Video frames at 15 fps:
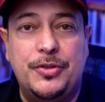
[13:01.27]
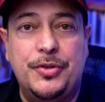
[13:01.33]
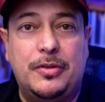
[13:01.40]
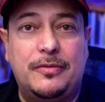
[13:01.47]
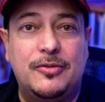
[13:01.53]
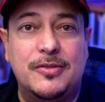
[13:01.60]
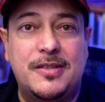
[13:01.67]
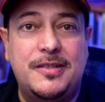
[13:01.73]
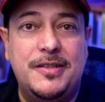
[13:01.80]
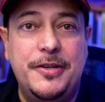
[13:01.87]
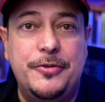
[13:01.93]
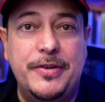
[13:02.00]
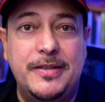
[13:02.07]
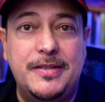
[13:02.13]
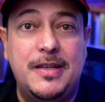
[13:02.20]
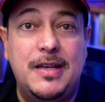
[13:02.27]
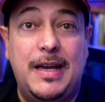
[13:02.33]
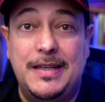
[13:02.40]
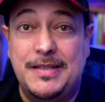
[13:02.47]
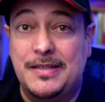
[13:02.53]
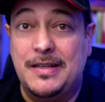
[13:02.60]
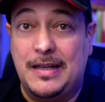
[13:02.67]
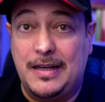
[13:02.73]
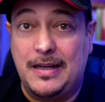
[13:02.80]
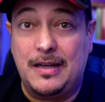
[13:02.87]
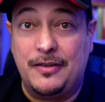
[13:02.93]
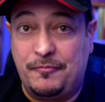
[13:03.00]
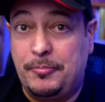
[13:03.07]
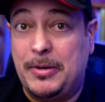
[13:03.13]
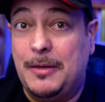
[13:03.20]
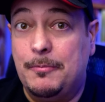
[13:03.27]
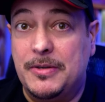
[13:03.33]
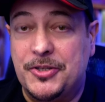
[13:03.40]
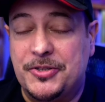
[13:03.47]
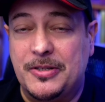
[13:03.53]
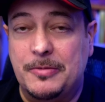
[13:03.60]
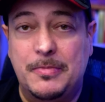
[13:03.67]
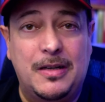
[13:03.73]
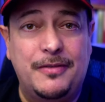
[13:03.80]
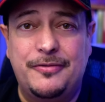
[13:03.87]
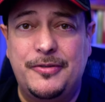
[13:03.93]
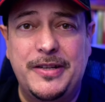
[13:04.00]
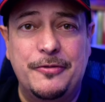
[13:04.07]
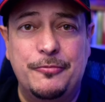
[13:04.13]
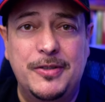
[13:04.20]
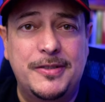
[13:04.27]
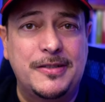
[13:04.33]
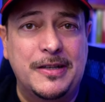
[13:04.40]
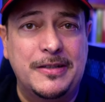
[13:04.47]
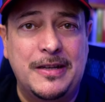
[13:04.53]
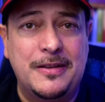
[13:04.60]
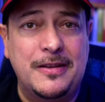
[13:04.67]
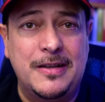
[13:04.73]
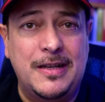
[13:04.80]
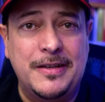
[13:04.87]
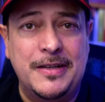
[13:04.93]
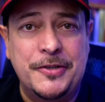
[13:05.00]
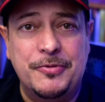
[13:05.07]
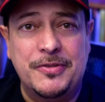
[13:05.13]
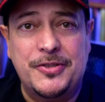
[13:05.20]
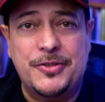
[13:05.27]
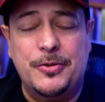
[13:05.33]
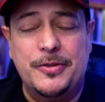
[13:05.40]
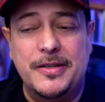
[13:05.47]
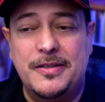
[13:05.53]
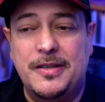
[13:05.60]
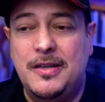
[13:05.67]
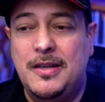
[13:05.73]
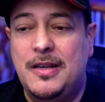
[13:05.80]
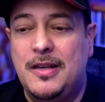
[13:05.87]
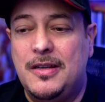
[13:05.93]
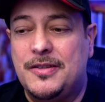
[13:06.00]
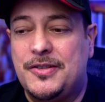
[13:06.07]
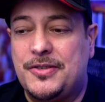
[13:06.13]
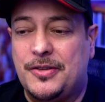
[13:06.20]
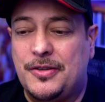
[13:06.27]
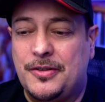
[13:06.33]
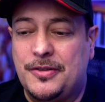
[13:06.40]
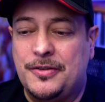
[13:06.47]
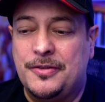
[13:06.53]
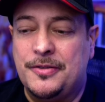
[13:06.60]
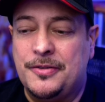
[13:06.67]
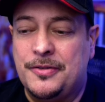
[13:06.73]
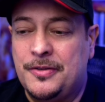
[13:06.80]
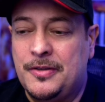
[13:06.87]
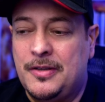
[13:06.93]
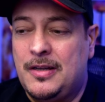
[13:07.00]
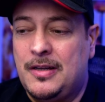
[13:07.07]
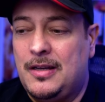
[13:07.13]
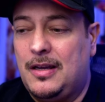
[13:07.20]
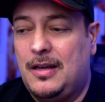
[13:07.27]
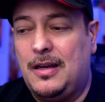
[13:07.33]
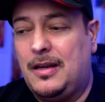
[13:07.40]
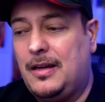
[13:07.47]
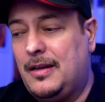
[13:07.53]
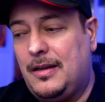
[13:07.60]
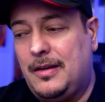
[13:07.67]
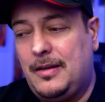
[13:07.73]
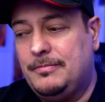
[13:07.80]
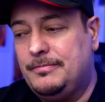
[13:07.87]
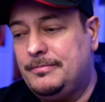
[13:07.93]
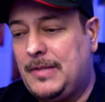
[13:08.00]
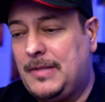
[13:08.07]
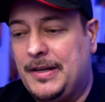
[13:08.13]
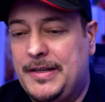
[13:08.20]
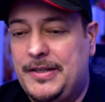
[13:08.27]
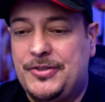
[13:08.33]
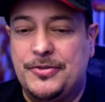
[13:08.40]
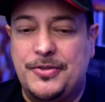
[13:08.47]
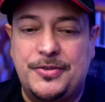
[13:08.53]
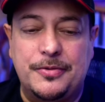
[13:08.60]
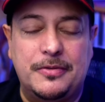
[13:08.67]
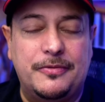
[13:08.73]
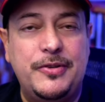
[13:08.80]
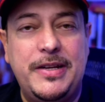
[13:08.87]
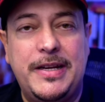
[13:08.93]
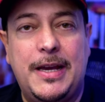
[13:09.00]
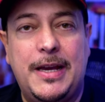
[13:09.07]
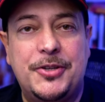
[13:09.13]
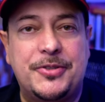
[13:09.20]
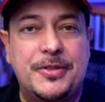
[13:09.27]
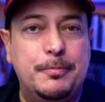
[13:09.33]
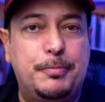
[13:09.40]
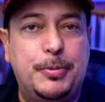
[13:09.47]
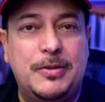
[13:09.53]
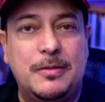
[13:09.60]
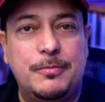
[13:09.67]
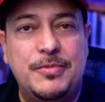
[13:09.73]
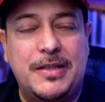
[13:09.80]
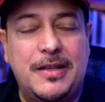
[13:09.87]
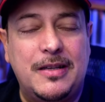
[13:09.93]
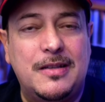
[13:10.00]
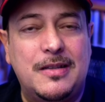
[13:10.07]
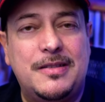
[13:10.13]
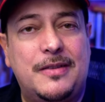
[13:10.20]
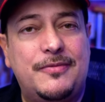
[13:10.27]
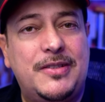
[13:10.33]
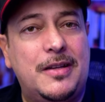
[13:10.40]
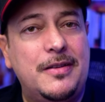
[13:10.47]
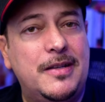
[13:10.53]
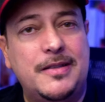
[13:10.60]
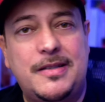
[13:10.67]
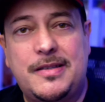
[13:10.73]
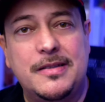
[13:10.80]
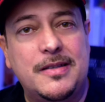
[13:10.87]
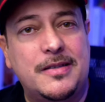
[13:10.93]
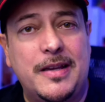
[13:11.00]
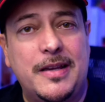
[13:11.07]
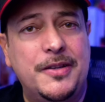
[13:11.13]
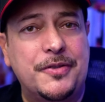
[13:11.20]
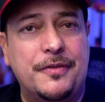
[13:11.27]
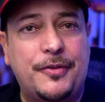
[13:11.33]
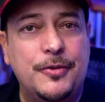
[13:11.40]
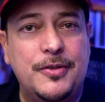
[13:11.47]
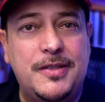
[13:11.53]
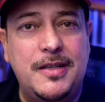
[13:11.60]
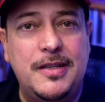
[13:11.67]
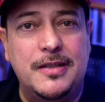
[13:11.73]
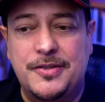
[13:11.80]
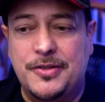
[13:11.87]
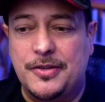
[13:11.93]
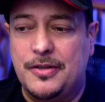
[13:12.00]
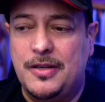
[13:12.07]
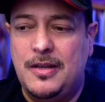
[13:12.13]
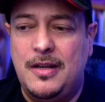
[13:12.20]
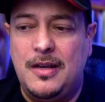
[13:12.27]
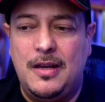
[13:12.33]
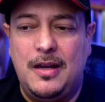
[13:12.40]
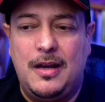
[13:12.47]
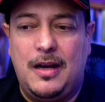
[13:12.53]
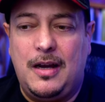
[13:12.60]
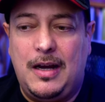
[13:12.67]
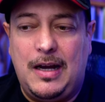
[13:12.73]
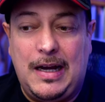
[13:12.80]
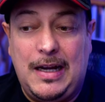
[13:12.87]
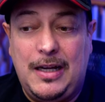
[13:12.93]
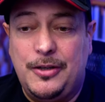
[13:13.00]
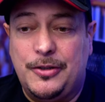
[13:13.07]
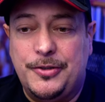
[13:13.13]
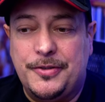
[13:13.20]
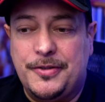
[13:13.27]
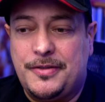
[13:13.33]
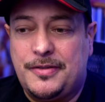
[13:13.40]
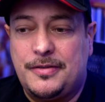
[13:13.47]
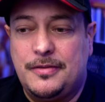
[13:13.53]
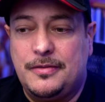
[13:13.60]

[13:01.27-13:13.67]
novel series, as in, like, I've published them. I've already written another 900 stories. So I need to sort of rehash them, put them together, because I've done that since the age of 13. So I learned